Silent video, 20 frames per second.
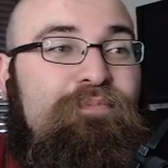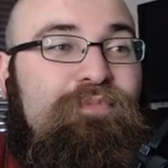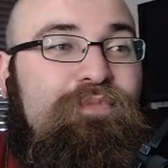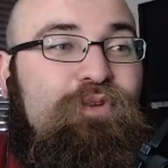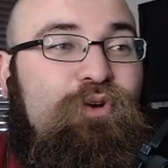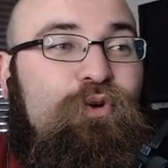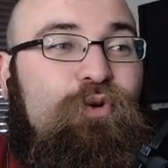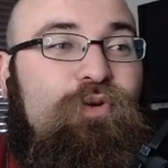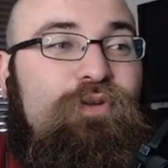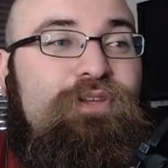
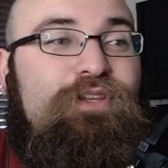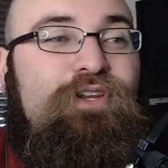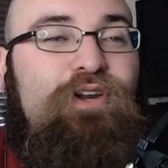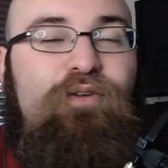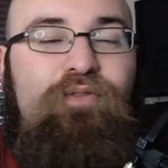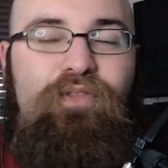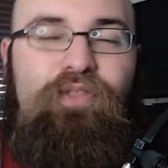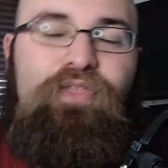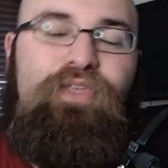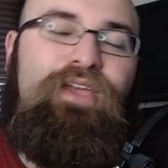who, you
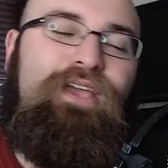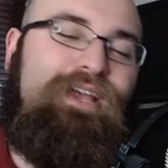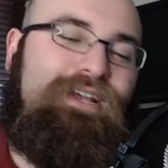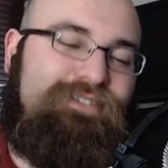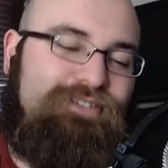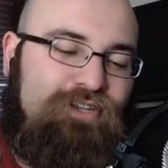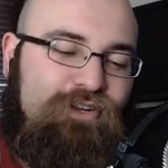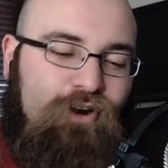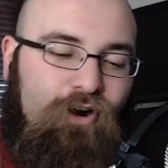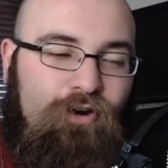know, the thing
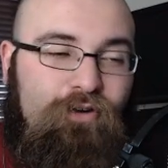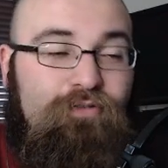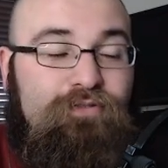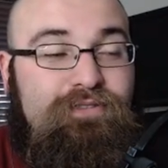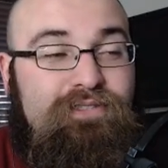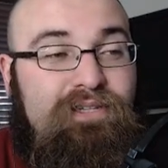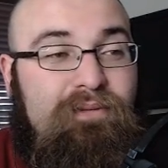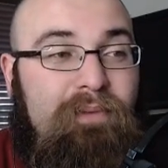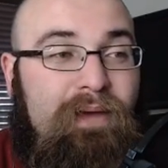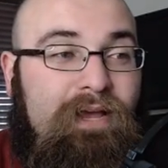is, the Cardinals
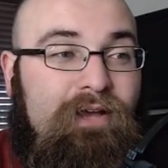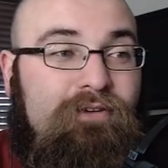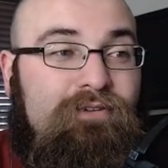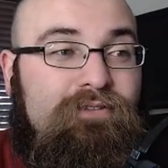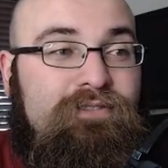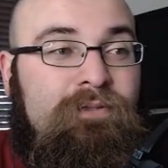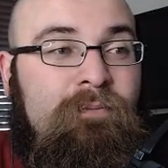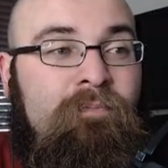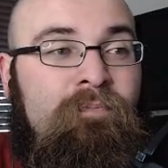and the Bengals,